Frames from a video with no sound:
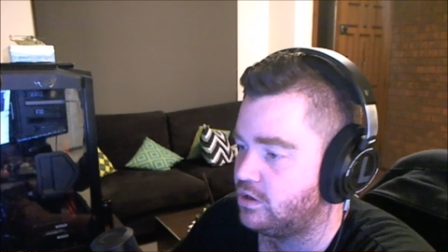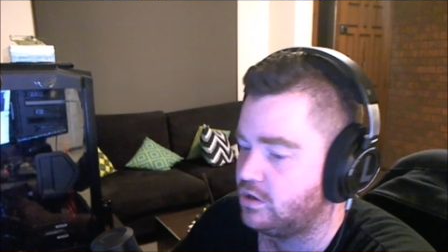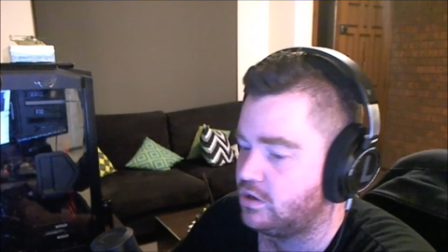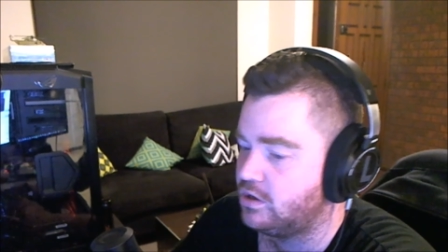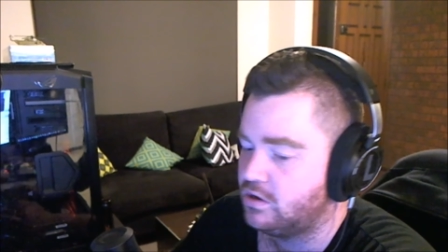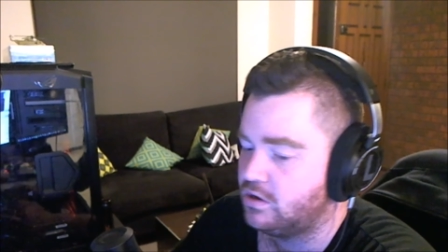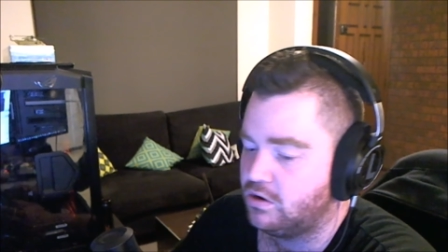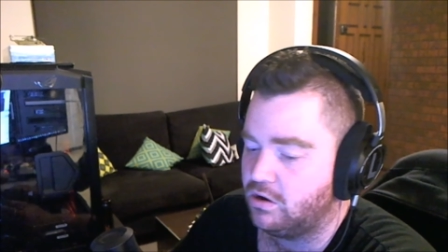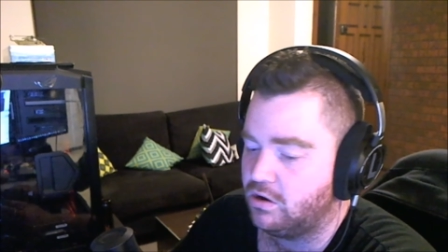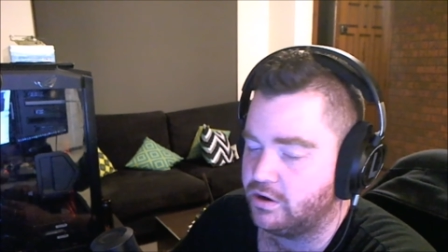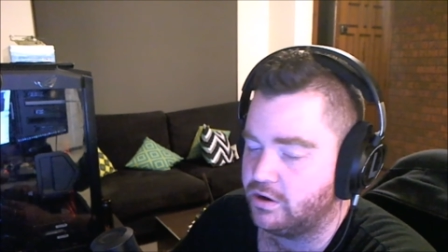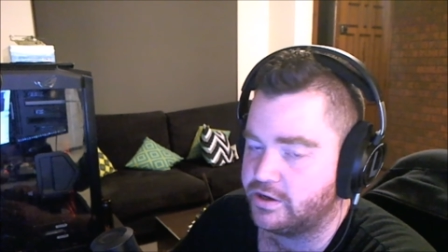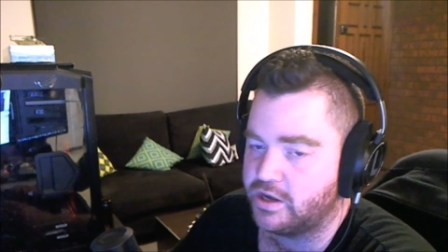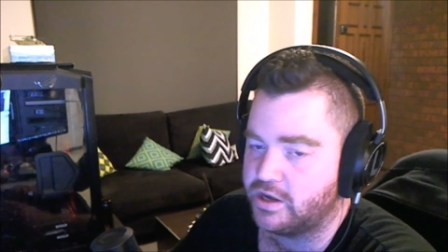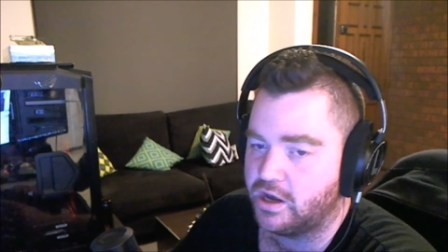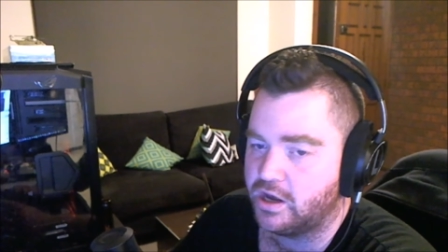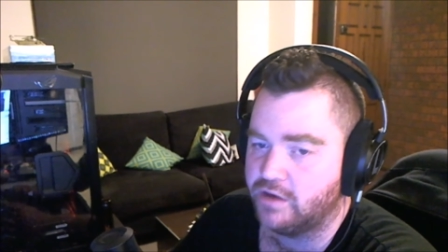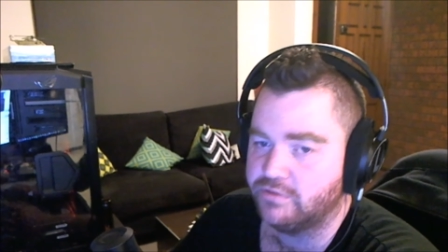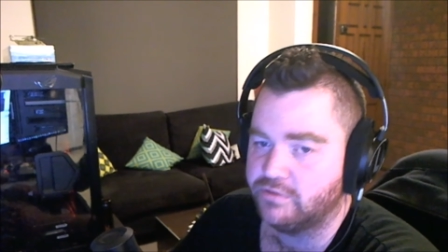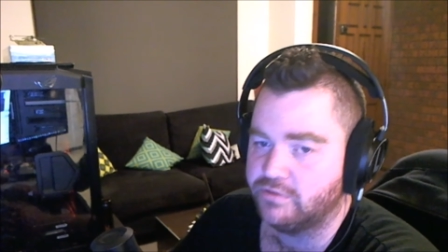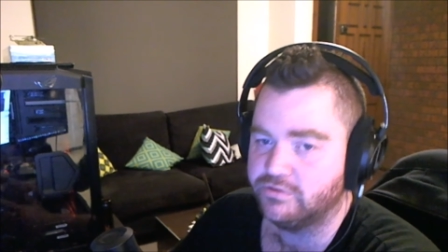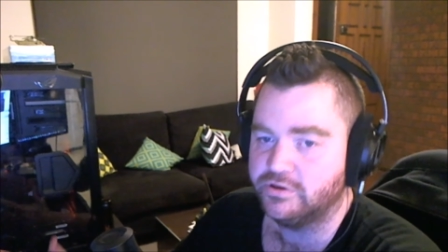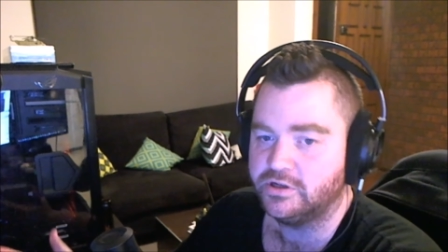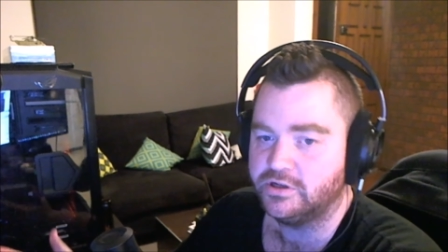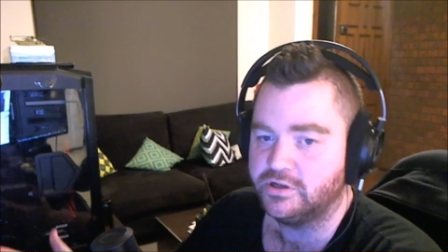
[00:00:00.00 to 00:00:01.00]
I can't
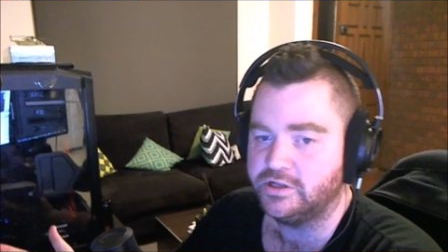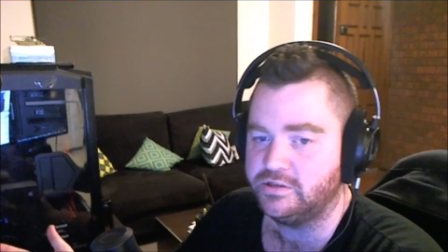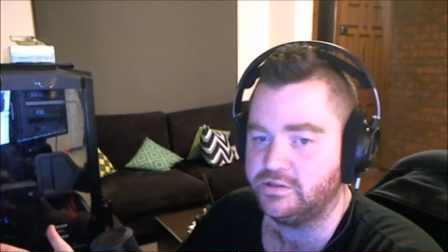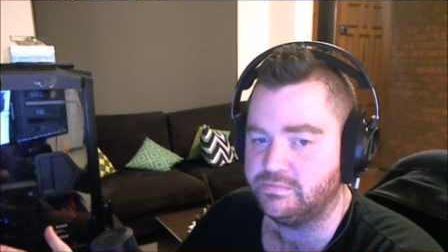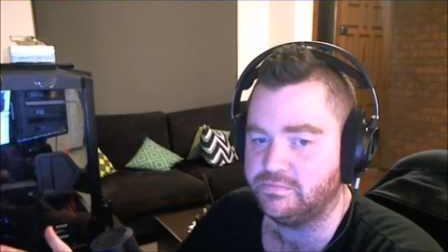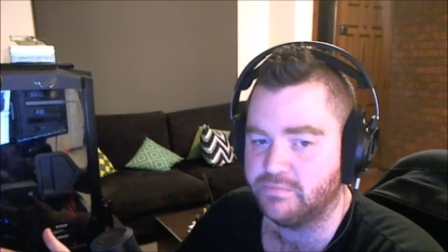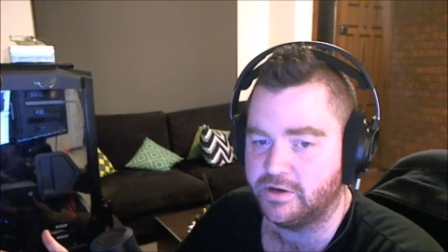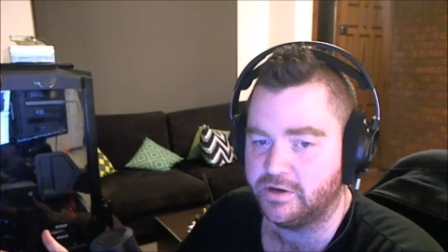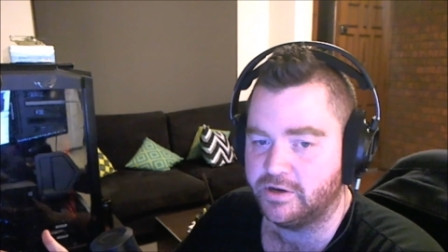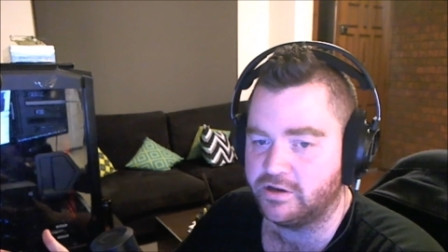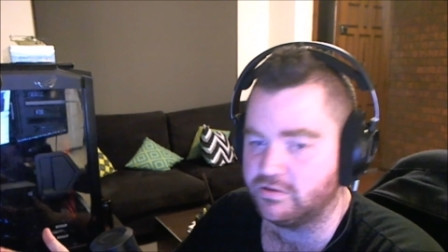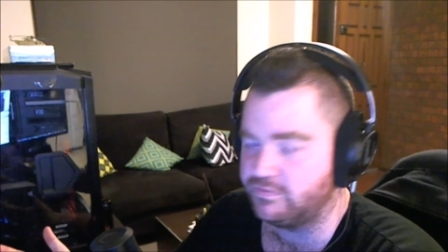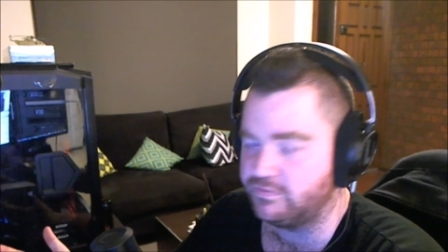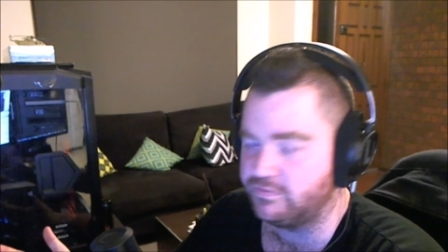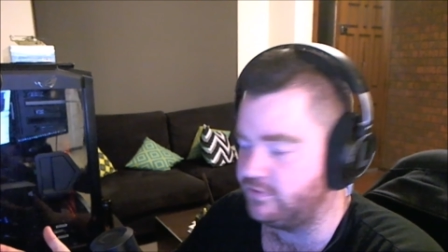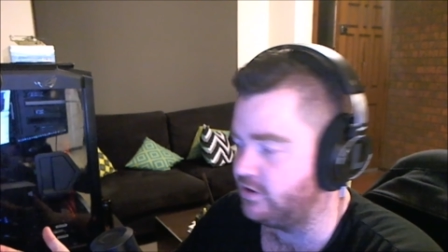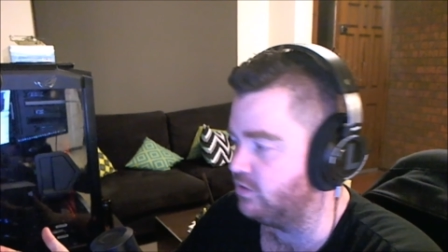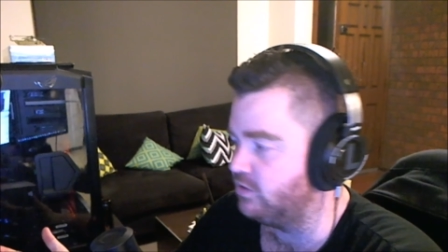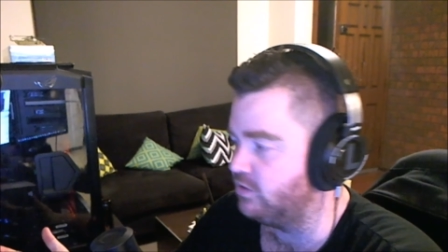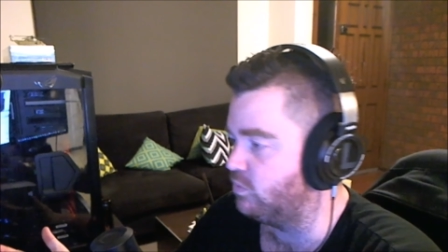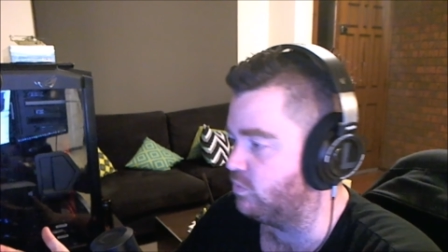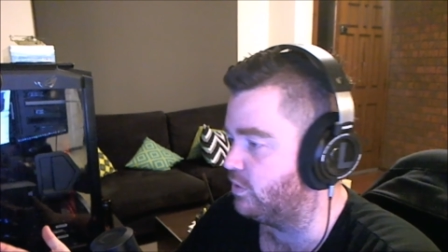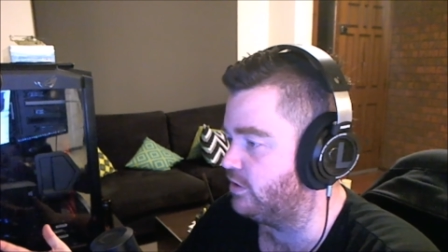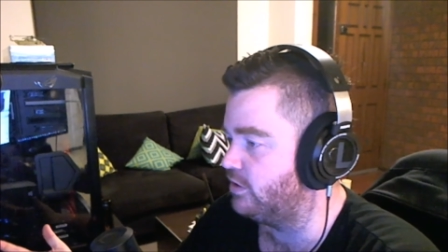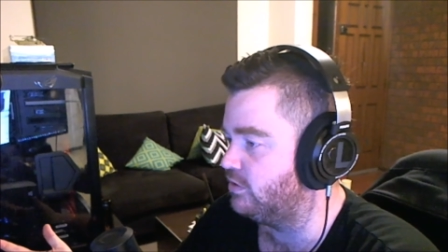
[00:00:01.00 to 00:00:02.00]
really make a fair
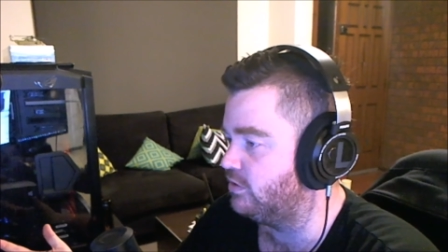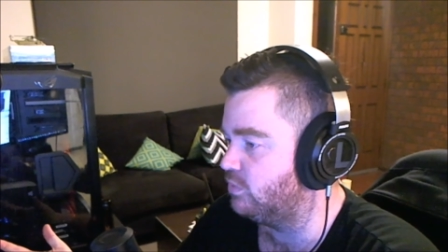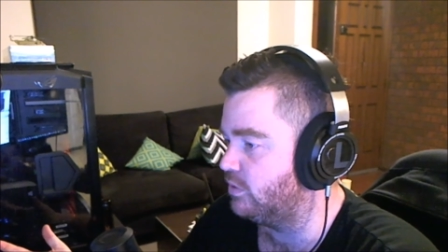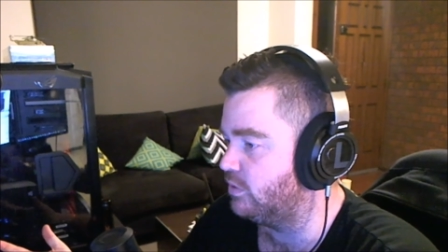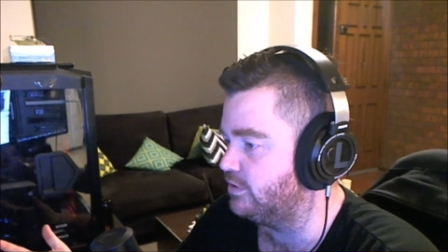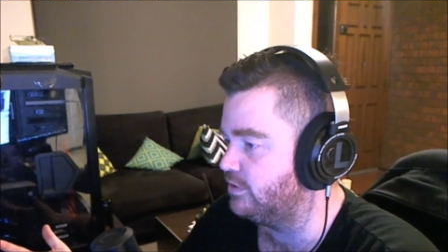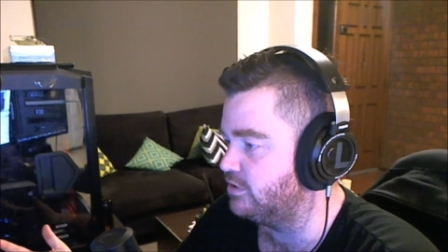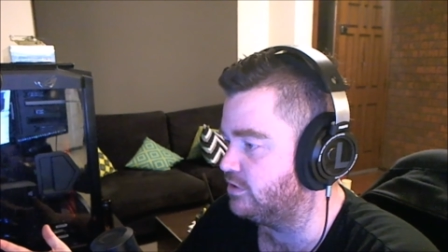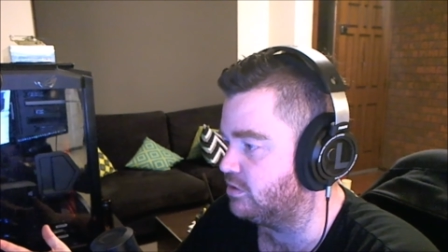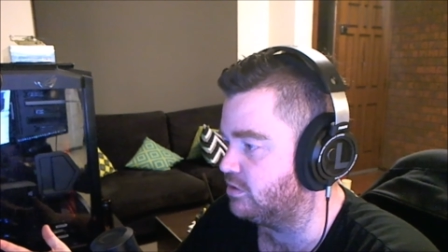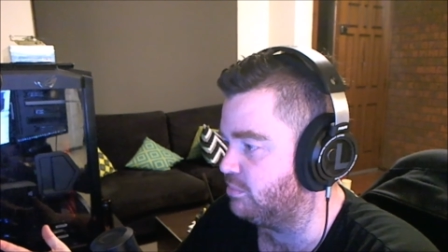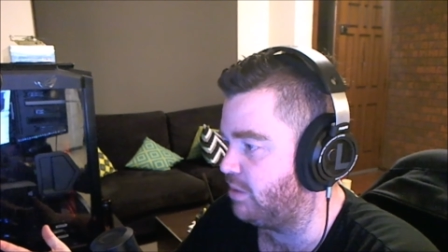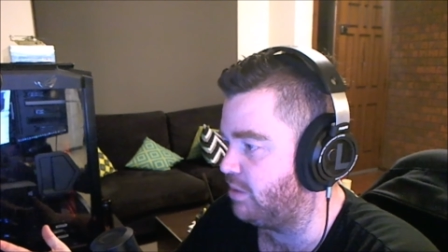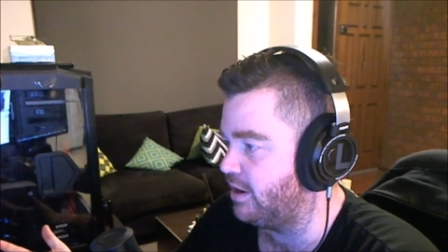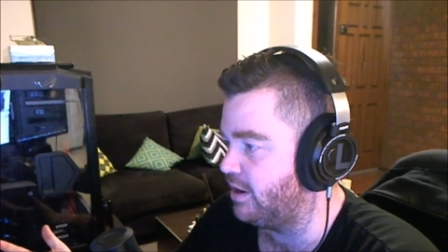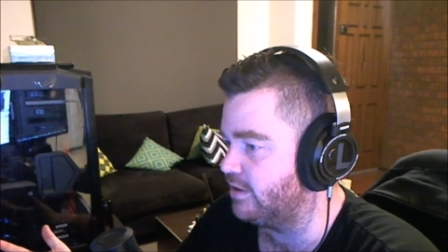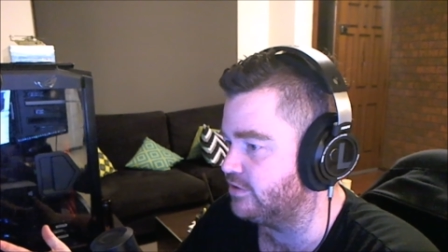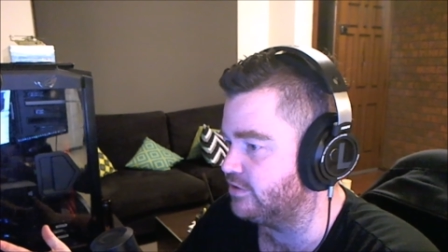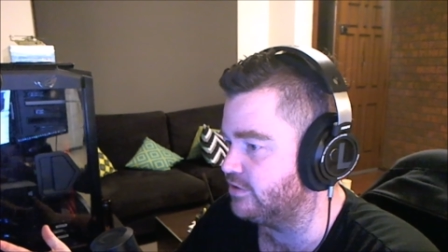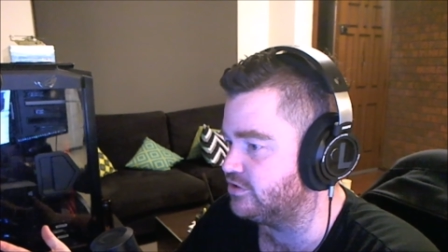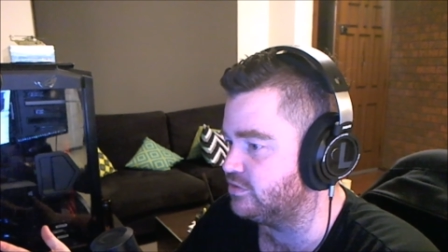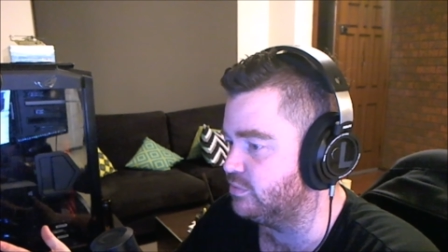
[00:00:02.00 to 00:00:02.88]
one-to-one comparison